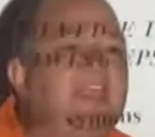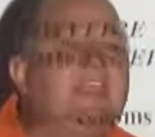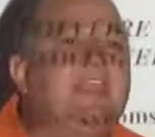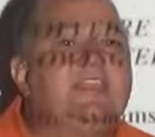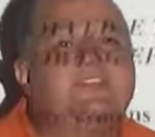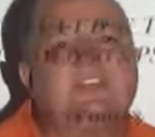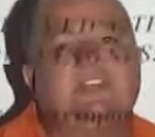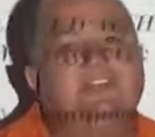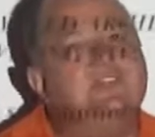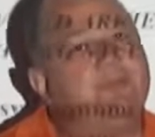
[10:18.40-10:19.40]
age
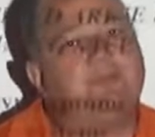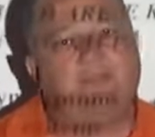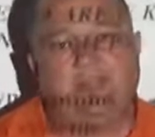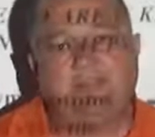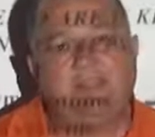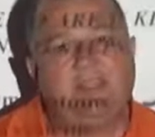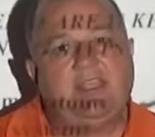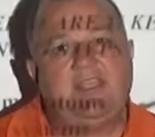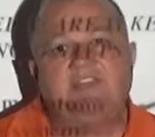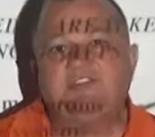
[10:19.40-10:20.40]
is your friend.
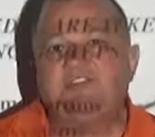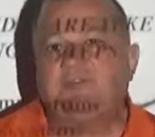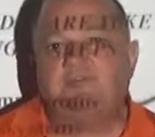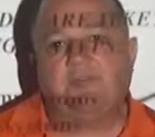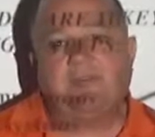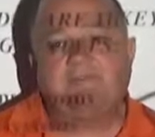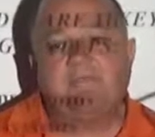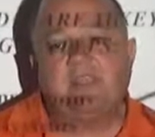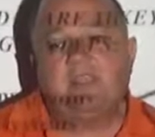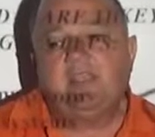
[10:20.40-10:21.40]
Age is your friend.
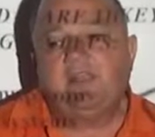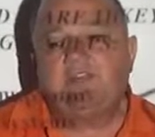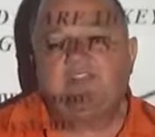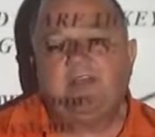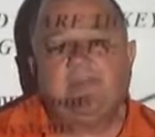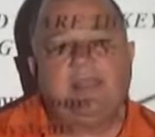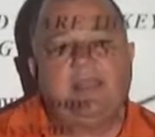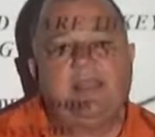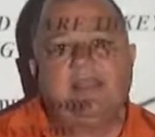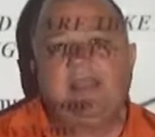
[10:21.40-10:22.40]
You know, somebody
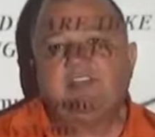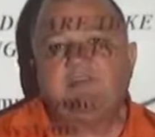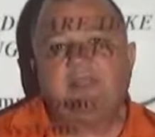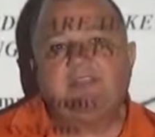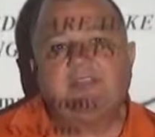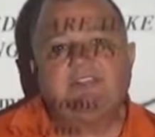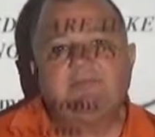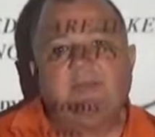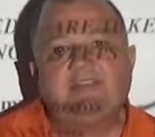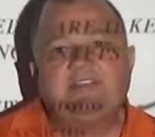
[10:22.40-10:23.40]
on an x-ray test
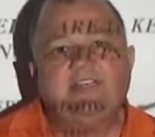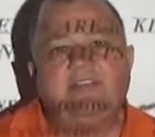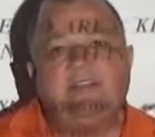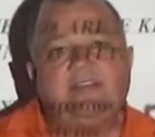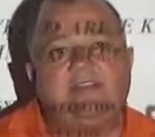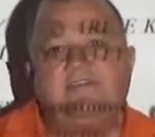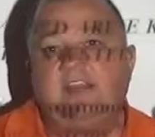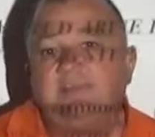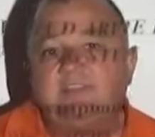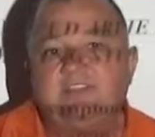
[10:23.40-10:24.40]
might say that
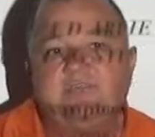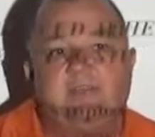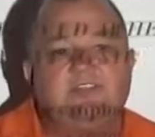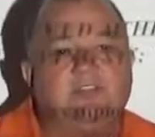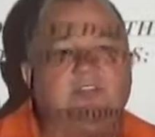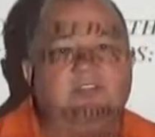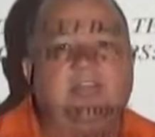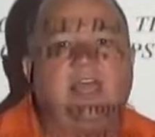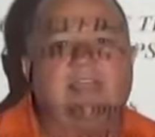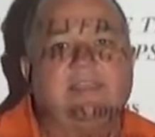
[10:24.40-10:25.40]
fibrous dysplasia looks a
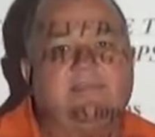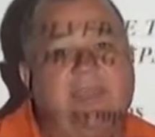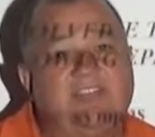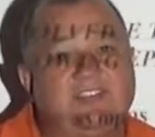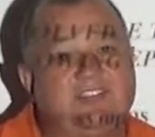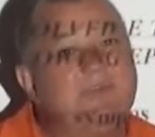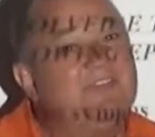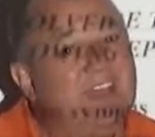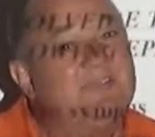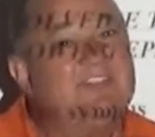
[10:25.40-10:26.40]
lot like Paget's, but
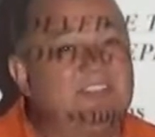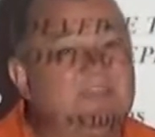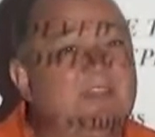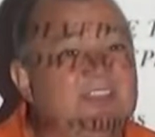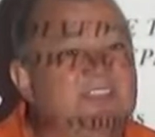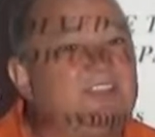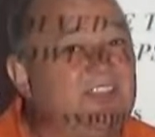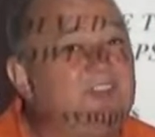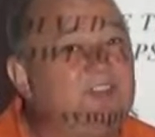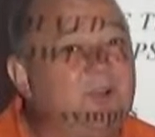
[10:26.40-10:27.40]
fibrous dysplasia is
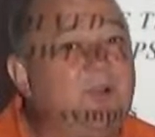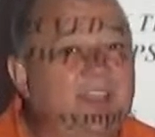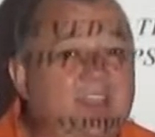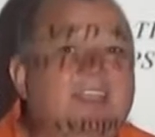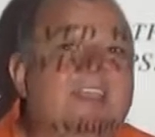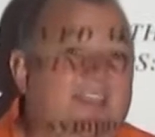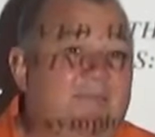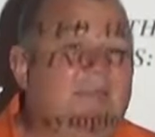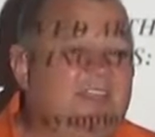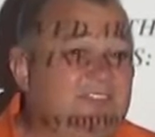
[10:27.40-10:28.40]
under 20 and
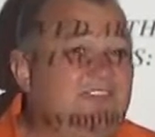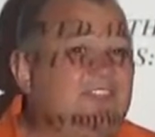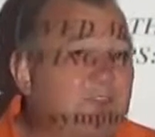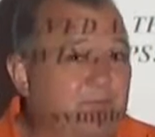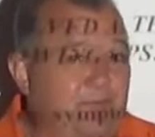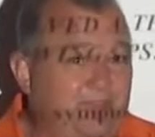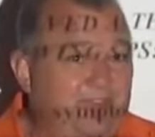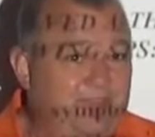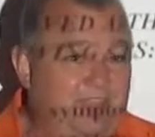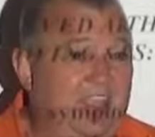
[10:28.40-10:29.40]
Paget's is over
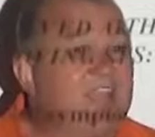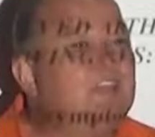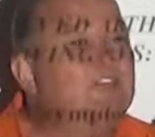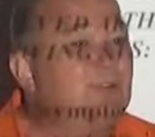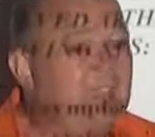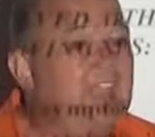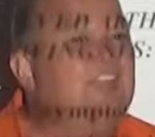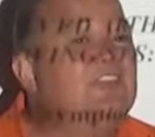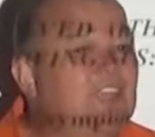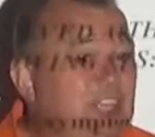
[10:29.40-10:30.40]
50. So
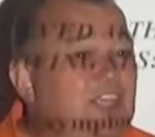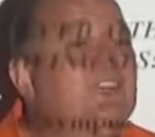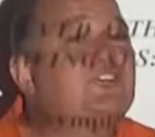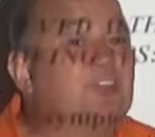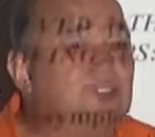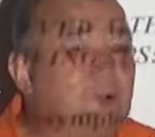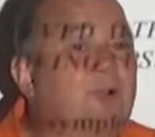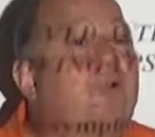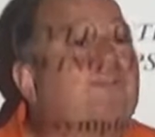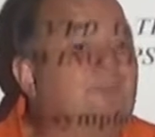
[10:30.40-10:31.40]
age is
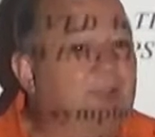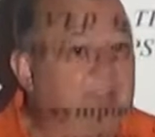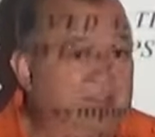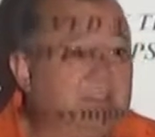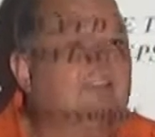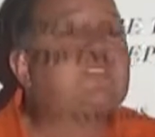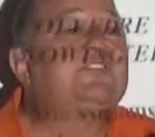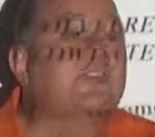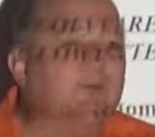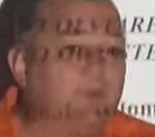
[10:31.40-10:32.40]
your friend.
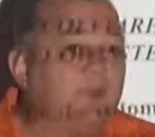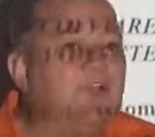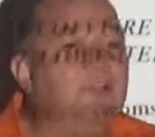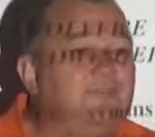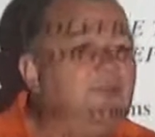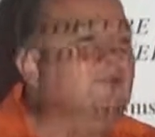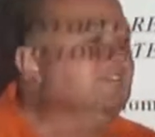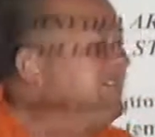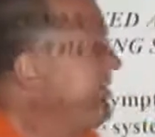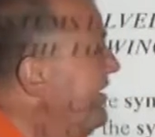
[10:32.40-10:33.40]
So we're going to
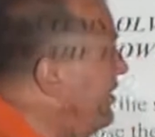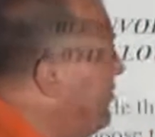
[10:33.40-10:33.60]
focus on that